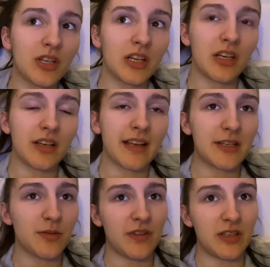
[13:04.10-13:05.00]
a
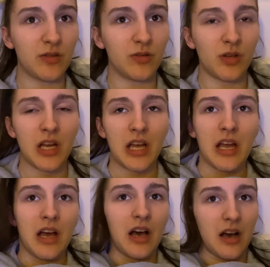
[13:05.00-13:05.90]
catch-up video
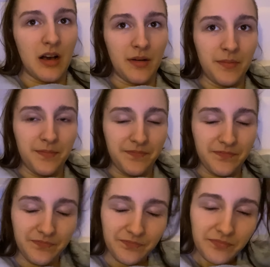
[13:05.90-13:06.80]

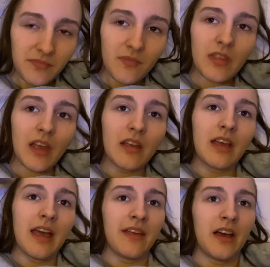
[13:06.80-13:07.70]
and
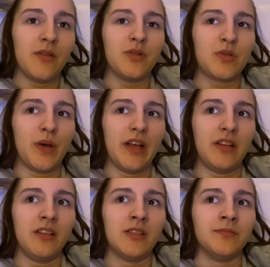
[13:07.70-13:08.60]
get that out as
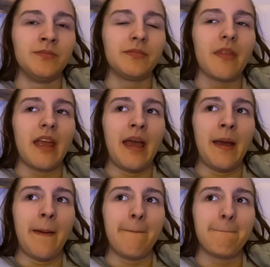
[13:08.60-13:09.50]
well.
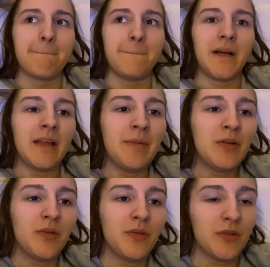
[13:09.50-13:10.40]
But let me
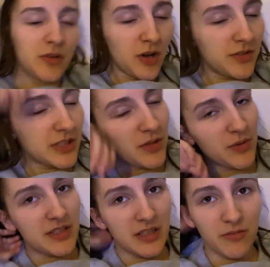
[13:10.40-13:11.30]
know content you
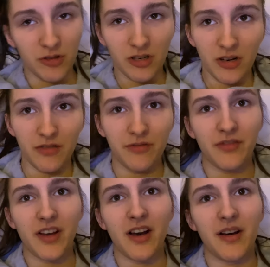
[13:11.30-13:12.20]
want to see more of
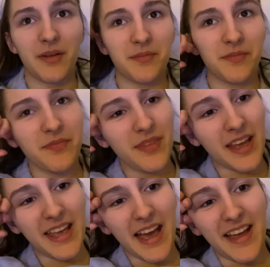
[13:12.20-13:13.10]

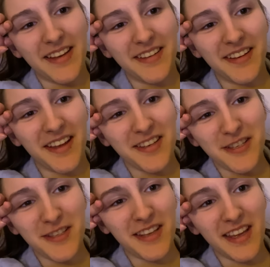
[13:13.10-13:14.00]
again, and
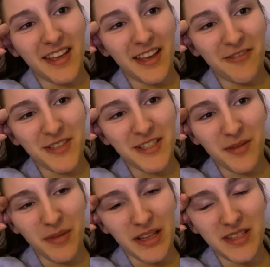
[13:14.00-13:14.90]
just like give me
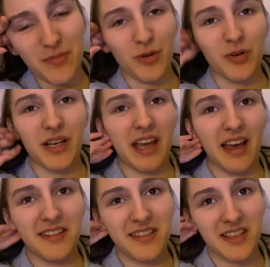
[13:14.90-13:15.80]
some inspo, I
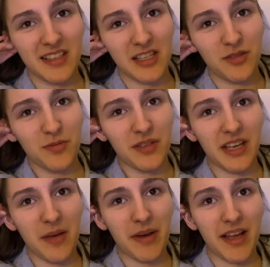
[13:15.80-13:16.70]
guess, because I just want to
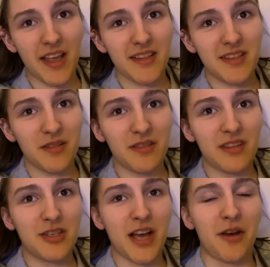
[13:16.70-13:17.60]
get back into
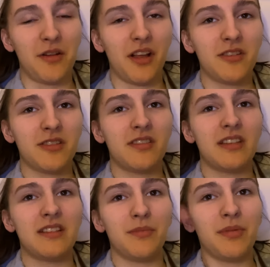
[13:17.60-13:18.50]
the channel. I just
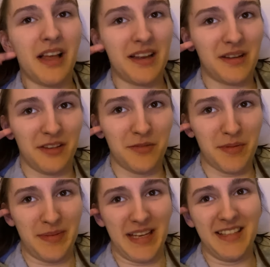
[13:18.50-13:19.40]
need to plan a little
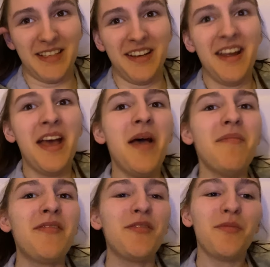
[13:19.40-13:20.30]
bit better.
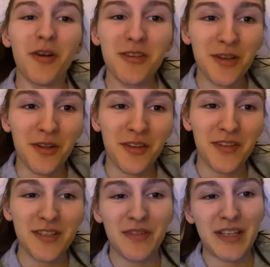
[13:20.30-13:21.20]
But if you watched all of
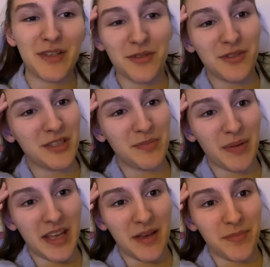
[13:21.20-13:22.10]
this video
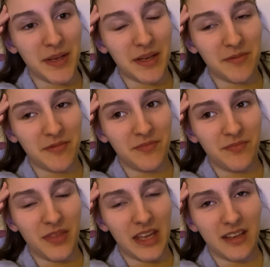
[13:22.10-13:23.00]
despite it being
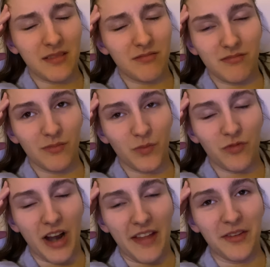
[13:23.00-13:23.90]
like
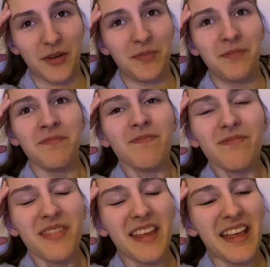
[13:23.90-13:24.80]
random,
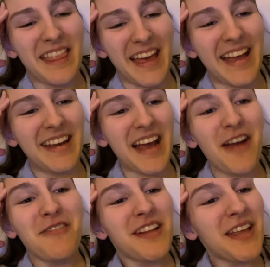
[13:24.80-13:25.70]
then I
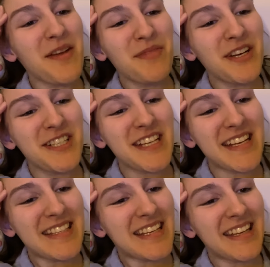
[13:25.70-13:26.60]
really
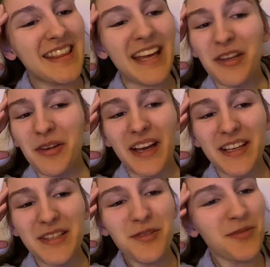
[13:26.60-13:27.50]
appreciate it. Thank you
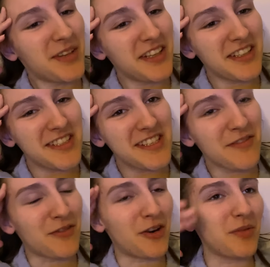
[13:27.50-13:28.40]
guys so much
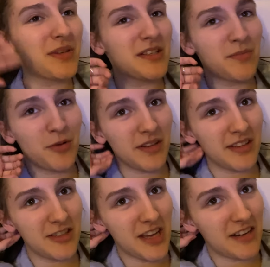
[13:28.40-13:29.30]
for always supporting
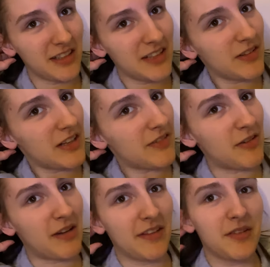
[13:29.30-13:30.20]
the channel, even if I
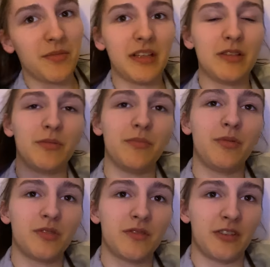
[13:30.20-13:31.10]
randomly don't
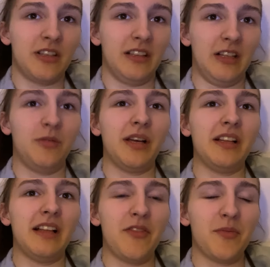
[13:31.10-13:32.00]
post for a little
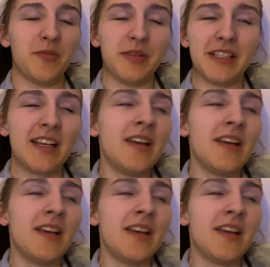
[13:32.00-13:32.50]
while at the moment.